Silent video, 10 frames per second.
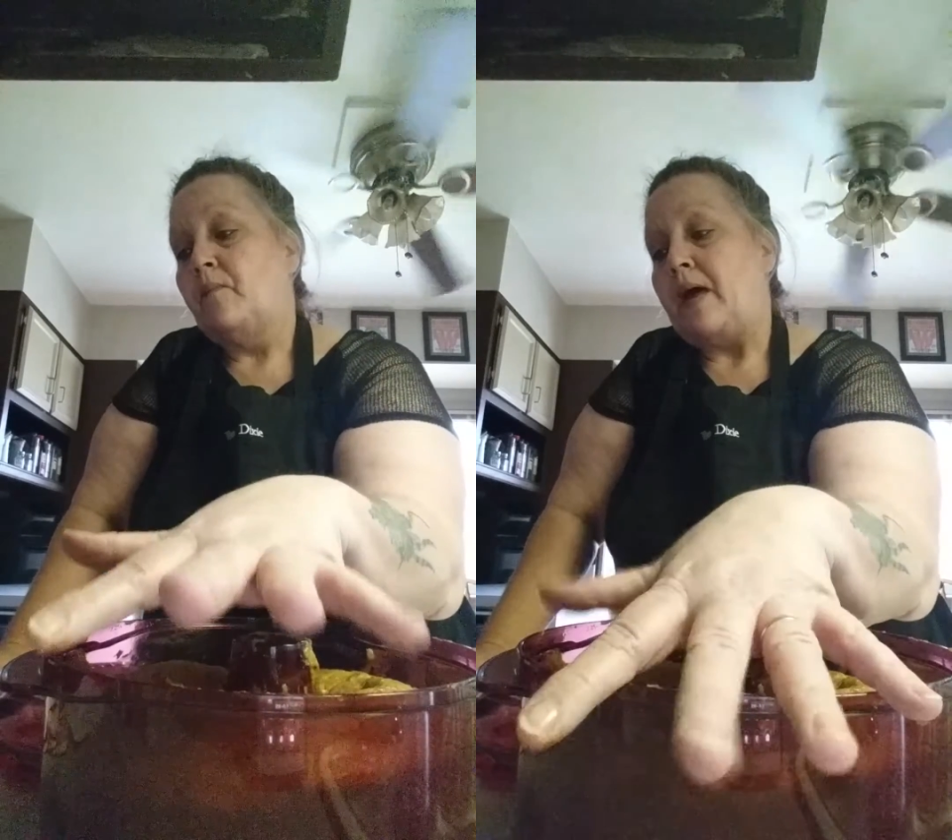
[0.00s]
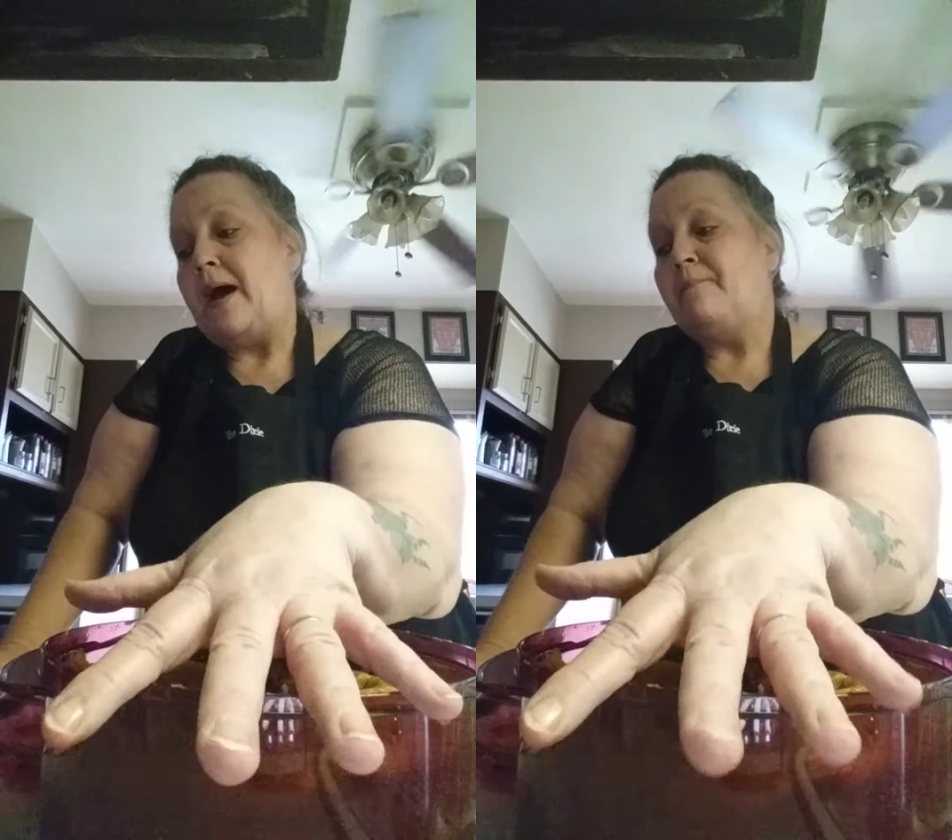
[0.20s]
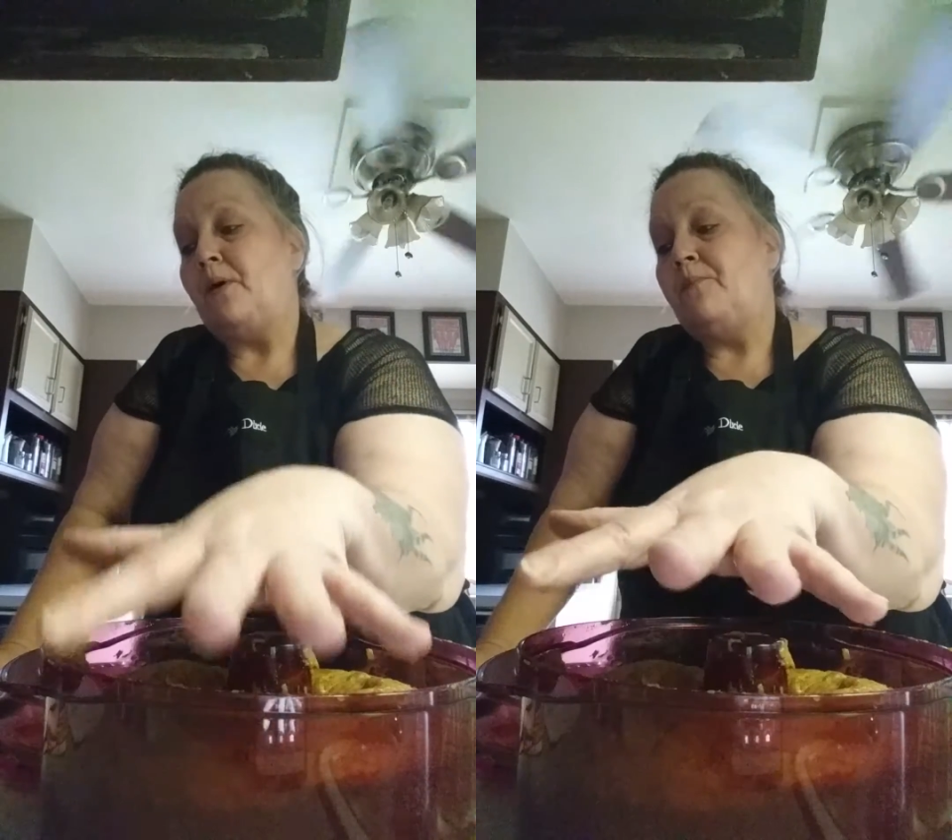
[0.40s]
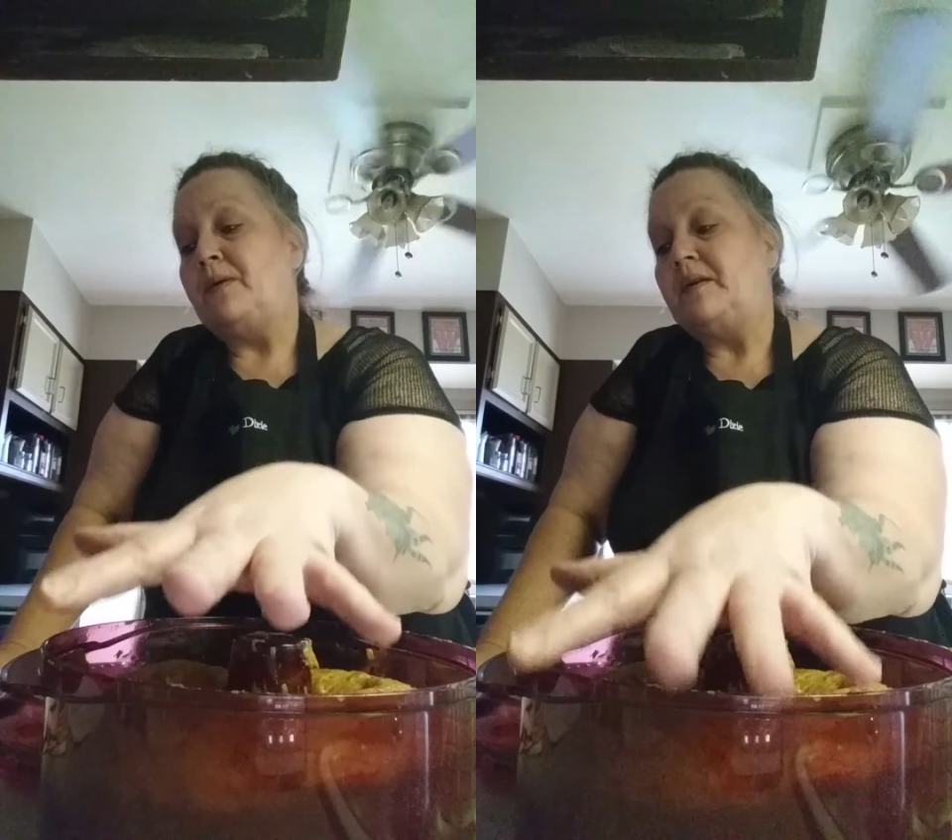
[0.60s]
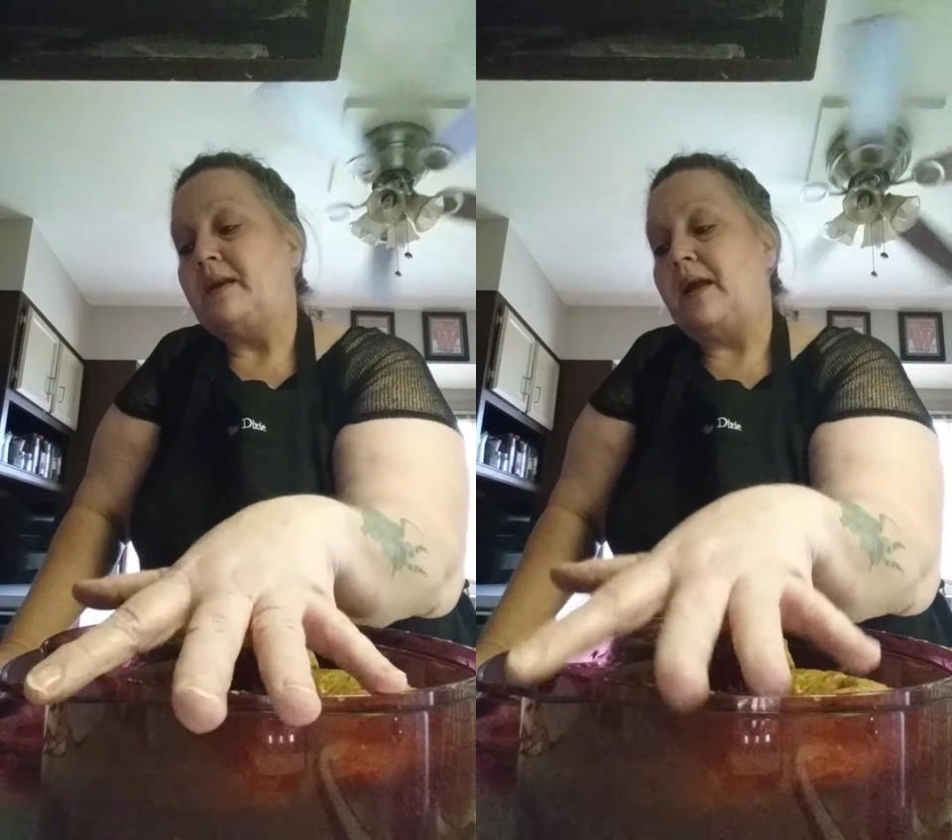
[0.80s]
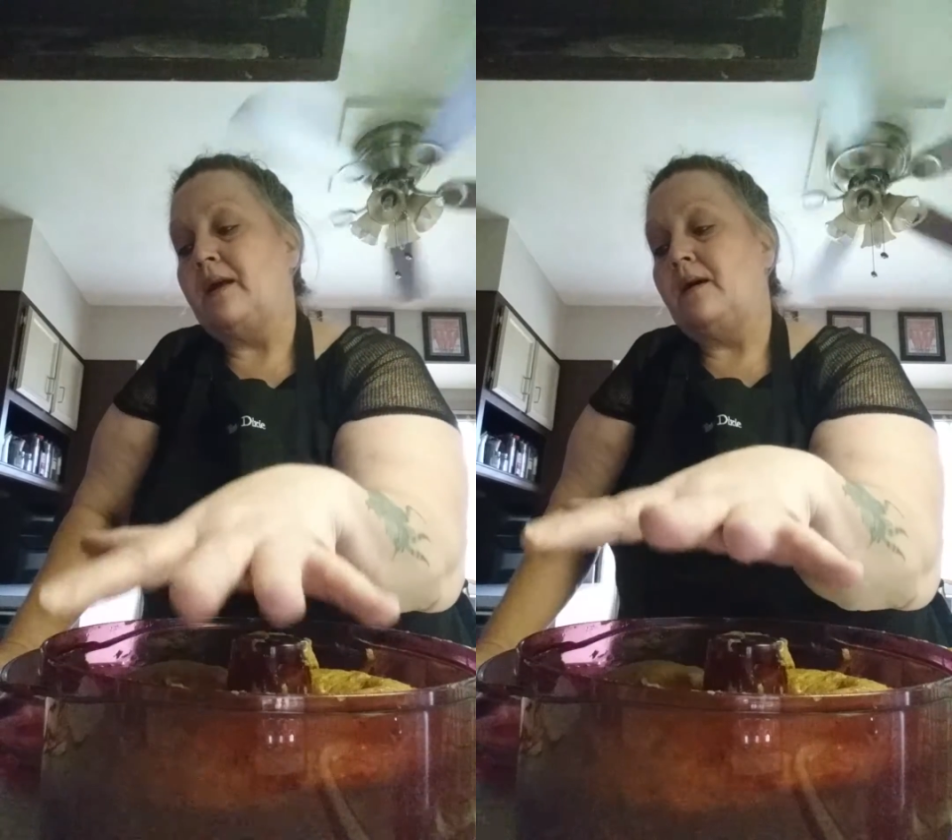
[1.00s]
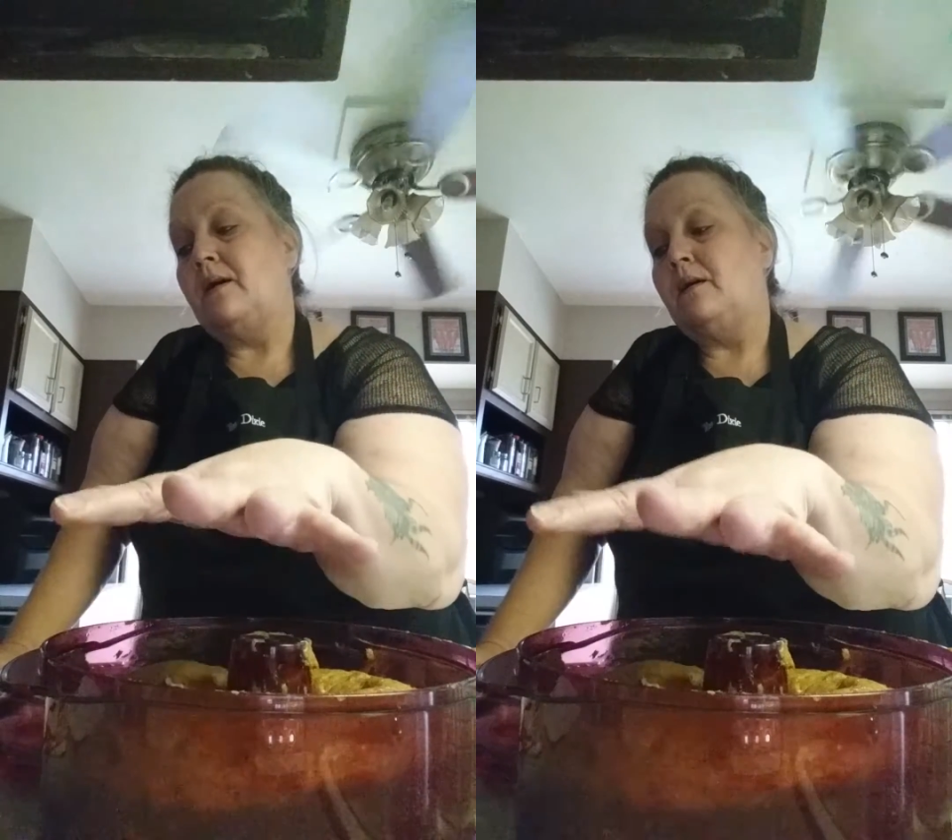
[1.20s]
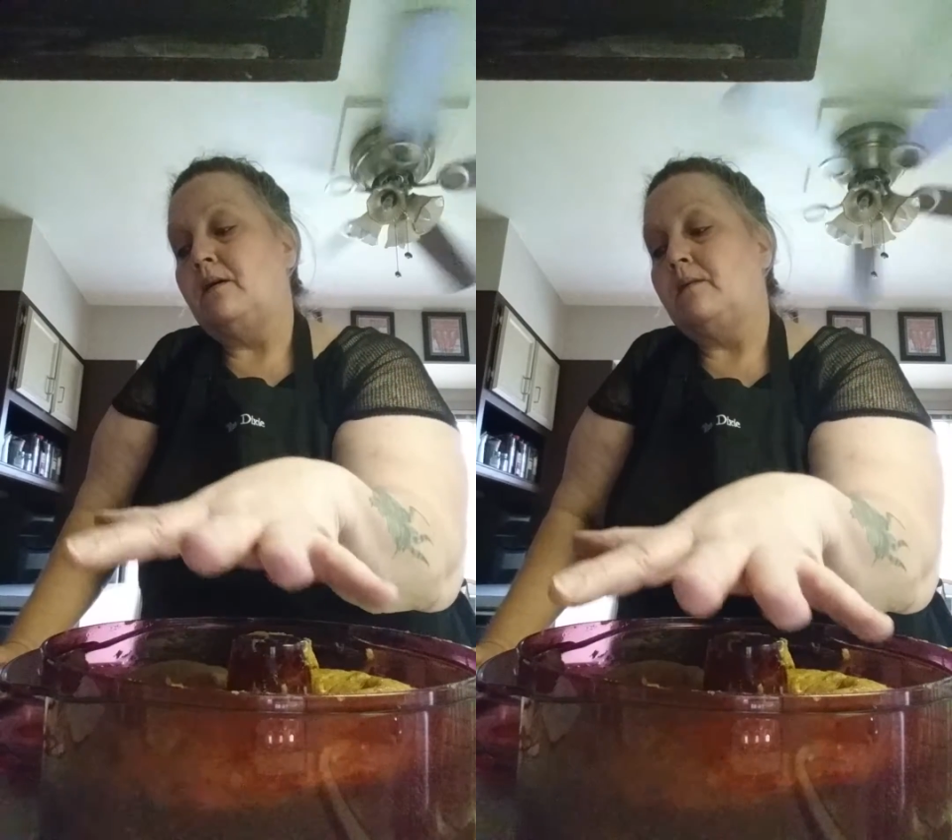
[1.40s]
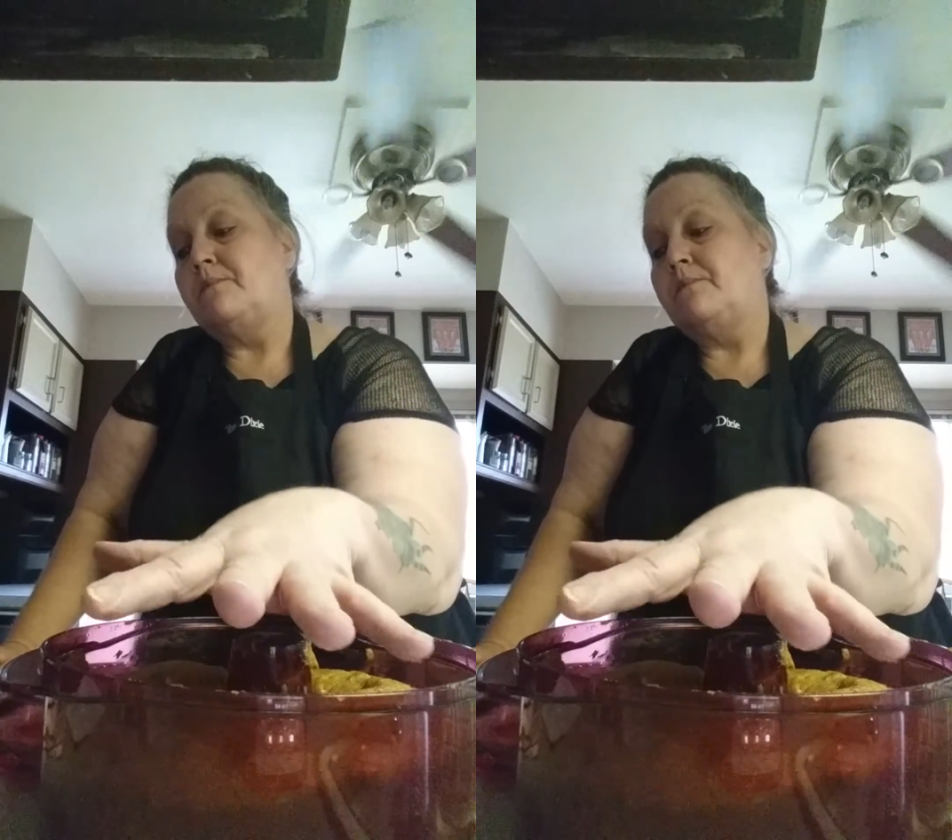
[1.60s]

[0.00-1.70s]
apple banana